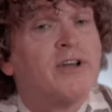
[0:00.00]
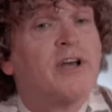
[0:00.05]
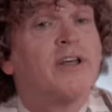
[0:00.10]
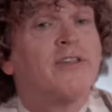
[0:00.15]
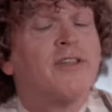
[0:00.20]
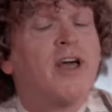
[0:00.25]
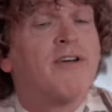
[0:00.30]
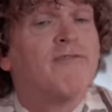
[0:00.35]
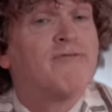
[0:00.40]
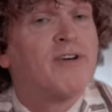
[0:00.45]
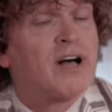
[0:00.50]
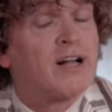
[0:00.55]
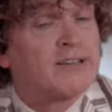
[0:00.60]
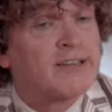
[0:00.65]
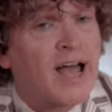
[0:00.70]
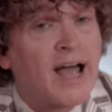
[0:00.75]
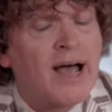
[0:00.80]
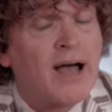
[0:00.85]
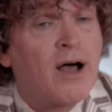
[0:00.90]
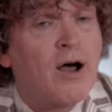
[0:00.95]
and they fell
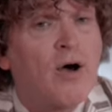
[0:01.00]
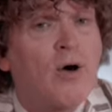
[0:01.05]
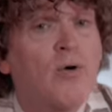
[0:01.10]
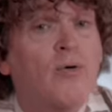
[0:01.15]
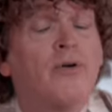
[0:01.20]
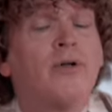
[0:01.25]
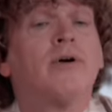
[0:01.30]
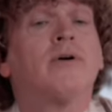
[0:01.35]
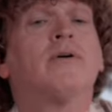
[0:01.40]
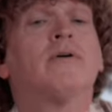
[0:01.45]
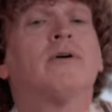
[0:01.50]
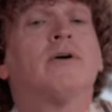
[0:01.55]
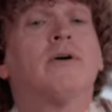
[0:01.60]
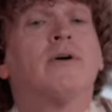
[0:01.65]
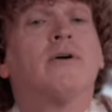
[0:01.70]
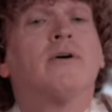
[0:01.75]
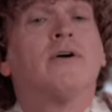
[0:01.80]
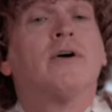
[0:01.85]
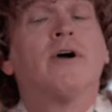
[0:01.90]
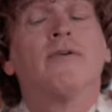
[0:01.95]
down.
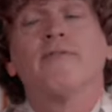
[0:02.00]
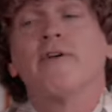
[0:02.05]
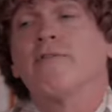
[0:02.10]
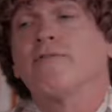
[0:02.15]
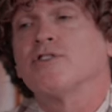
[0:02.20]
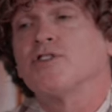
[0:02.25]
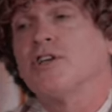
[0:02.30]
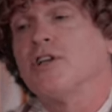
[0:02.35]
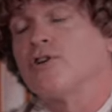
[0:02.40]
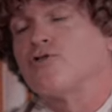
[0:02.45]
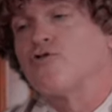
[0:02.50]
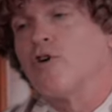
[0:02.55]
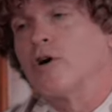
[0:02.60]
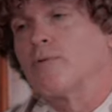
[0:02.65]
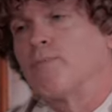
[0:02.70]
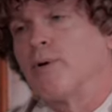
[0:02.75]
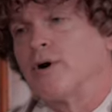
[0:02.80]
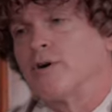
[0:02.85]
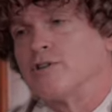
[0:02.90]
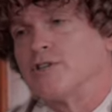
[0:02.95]
Have you ever seen a
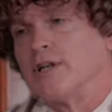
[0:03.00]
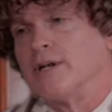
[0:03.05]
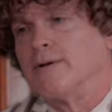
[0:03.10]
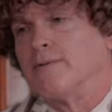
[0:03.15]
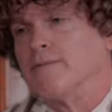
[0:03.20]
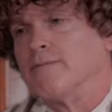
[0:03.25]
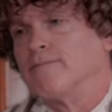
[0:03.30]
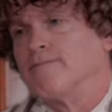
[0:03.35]
drunk person?